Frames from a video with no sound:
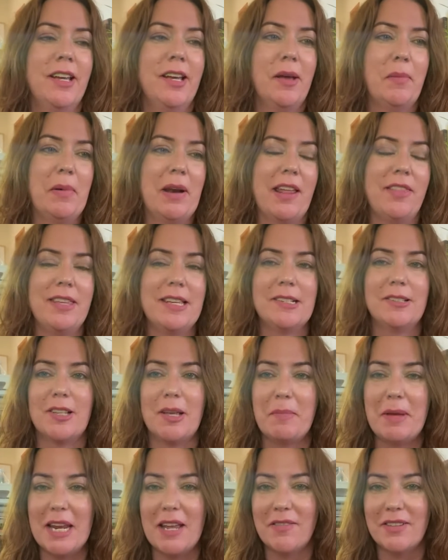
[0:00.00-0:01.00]
But I think
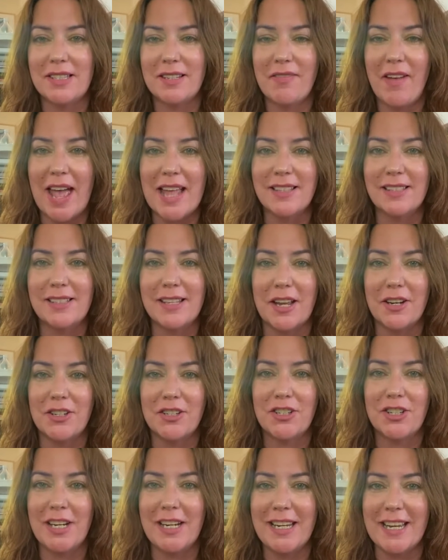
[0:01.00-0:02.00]
so many of us have had such
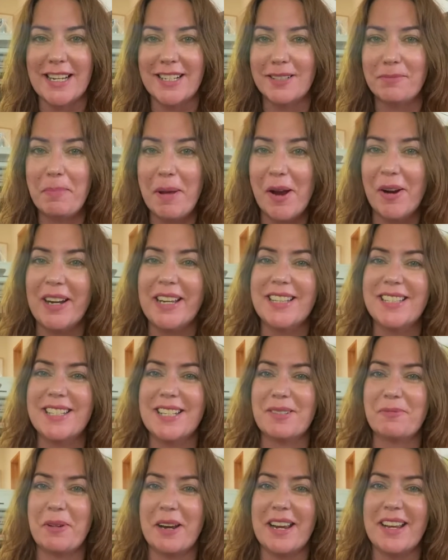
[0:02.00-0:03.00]
shitty
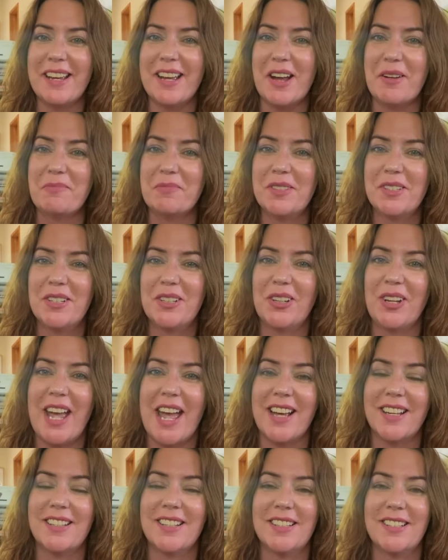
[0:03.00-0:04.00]
experiences when it comes to
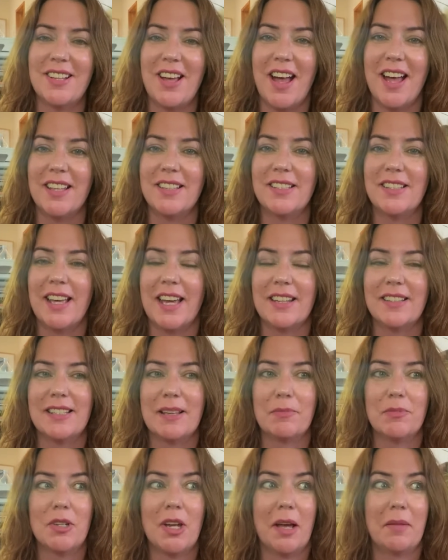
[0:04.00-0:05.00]
exercise that
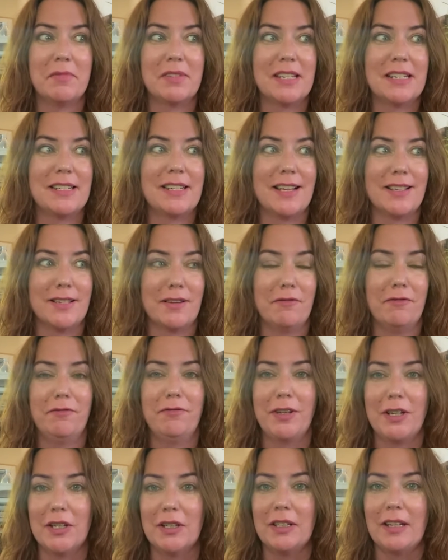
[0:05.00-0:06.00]
sometimes it doesn't
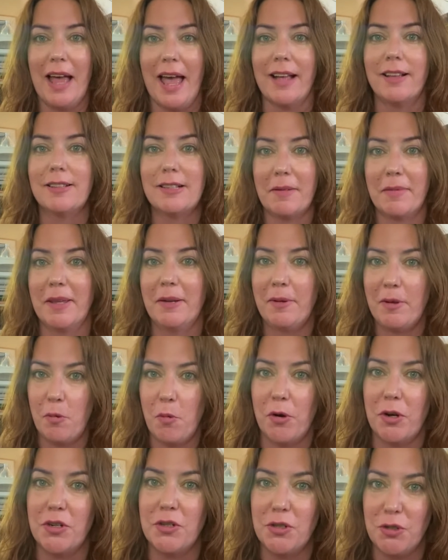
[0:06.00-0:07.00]
feel like something we
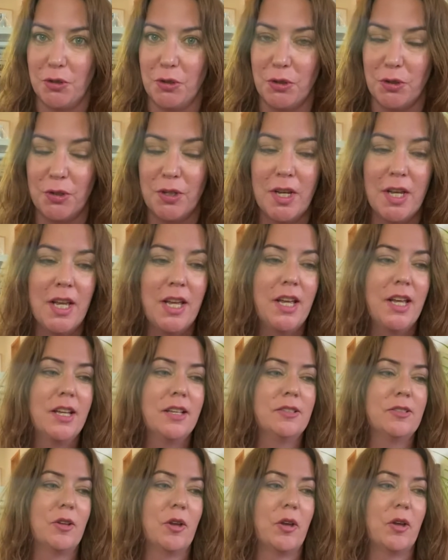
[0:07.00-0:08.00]
want to do.
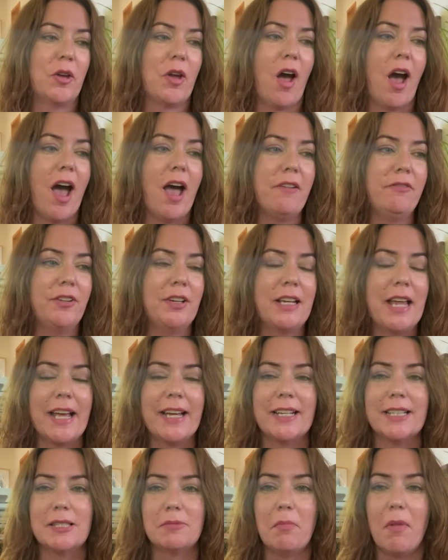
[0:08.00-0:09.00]
So I feel
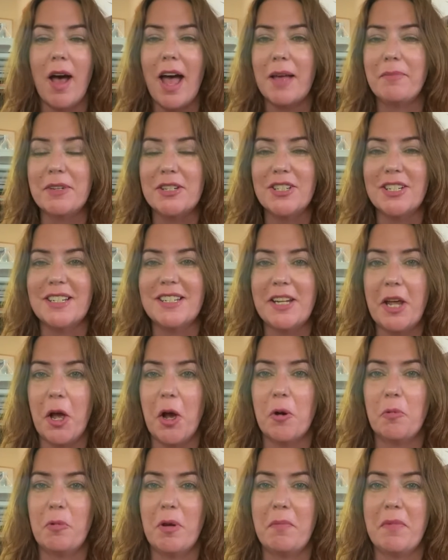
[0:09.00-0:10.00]
like it's my mission to
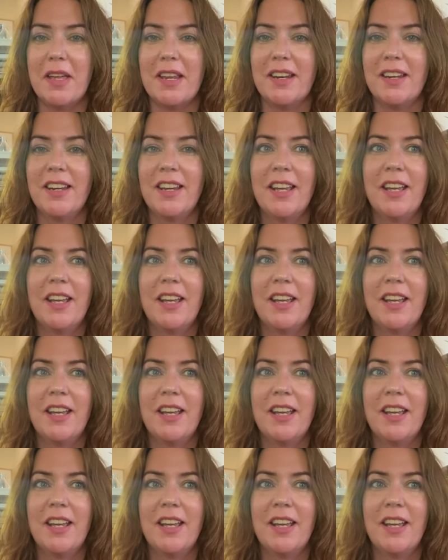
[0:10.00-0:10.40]
help women